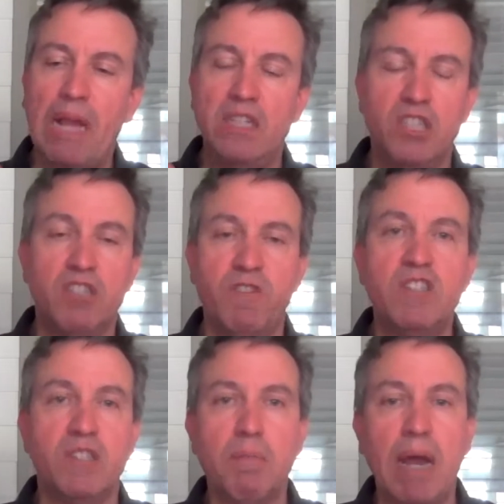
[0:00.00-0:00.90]
it just
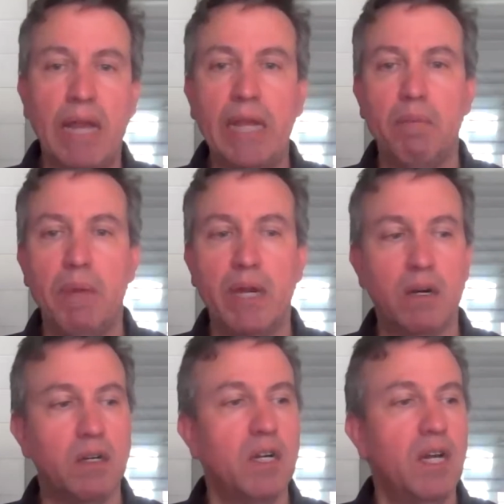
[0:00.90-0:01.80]
fits in my hand
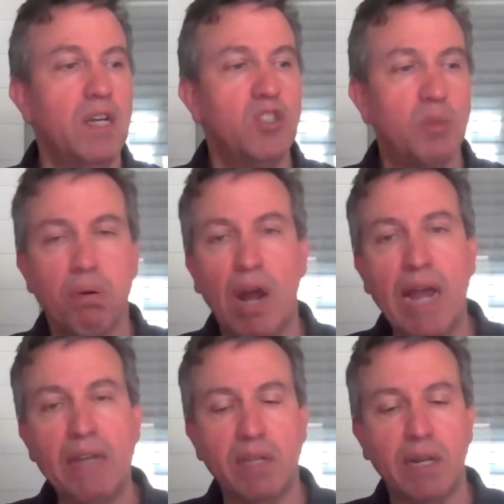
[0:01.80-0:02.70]
better.
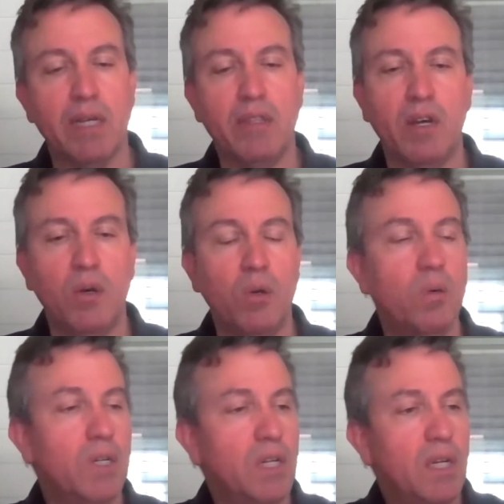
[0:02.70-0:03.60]
Surprisingly,
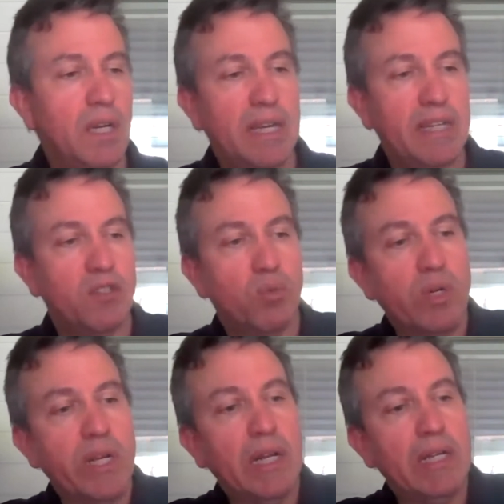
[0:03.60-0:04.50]
though, it's
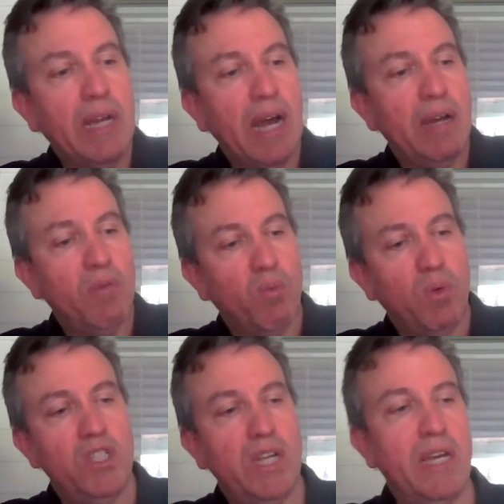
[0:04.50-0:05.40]
really not.
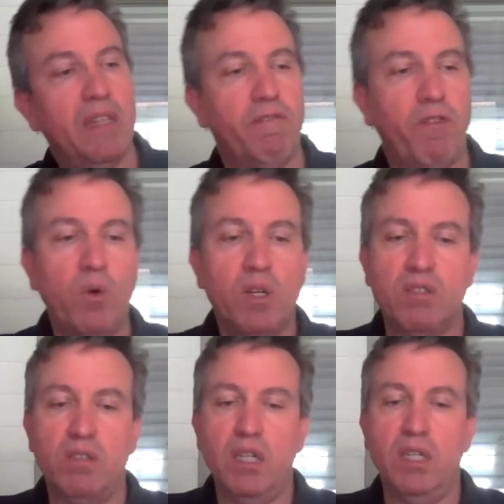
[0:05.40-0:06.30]
Once you add the
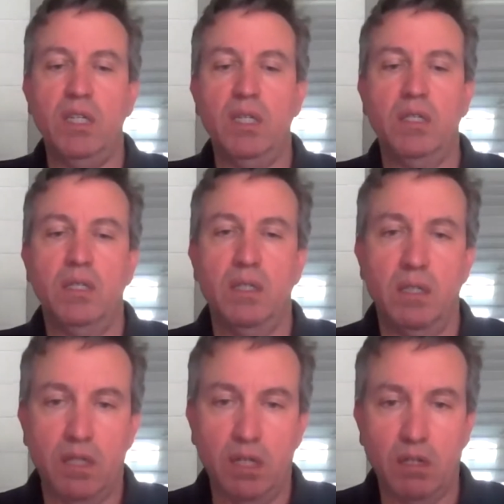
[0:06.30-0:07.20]
Photocy
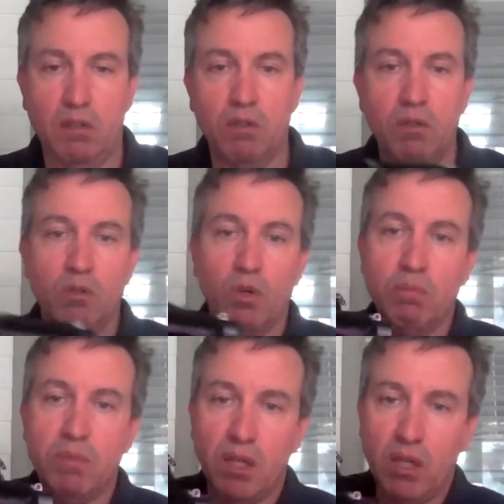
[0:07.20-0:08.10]
uh,
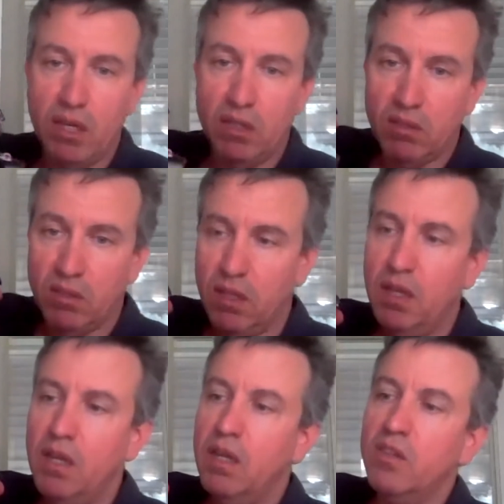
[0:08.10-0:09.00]
grip to this,
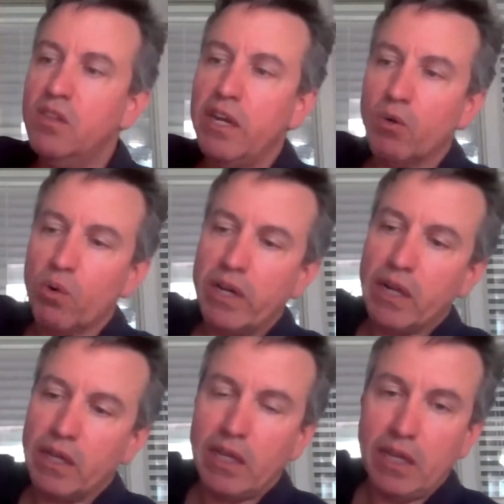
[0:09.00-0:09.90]
they're
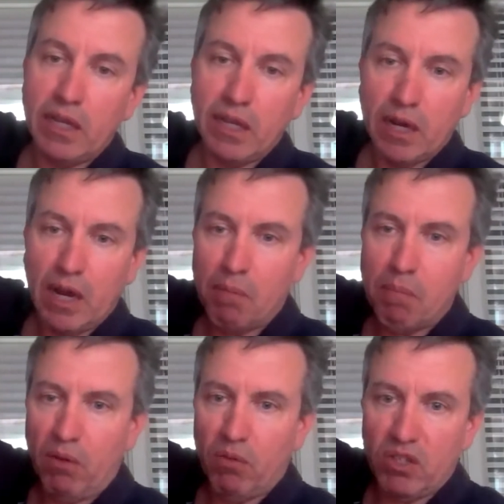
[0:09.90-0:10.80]
really
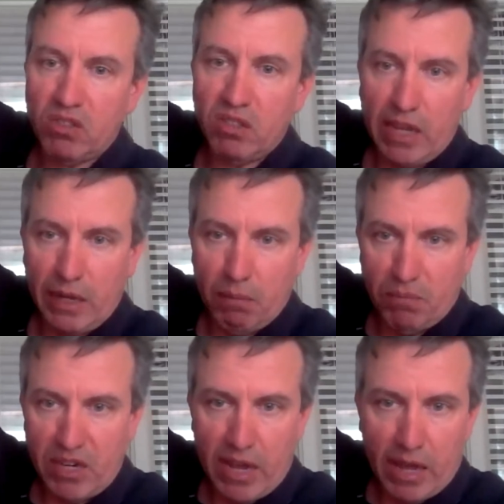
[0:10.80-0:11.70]
about the
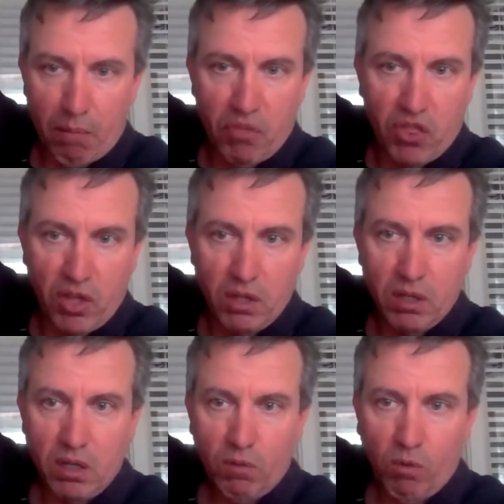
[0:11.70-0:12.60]
same depth.
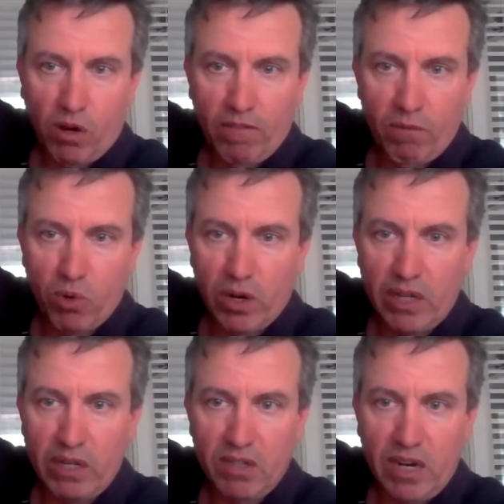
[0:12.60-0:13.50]
One of them
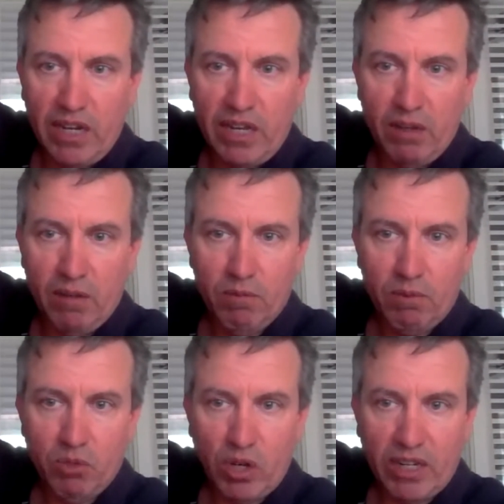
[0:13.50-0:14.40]
really isn't any.
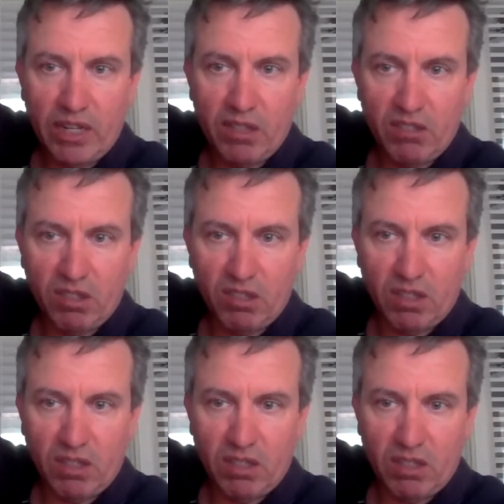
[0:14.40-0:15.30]
Trying to get this
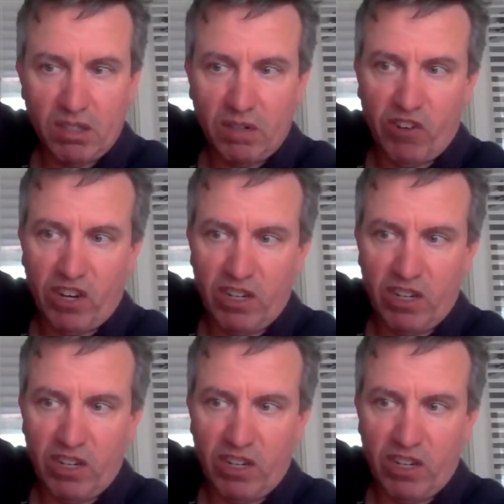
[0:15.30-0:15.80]
give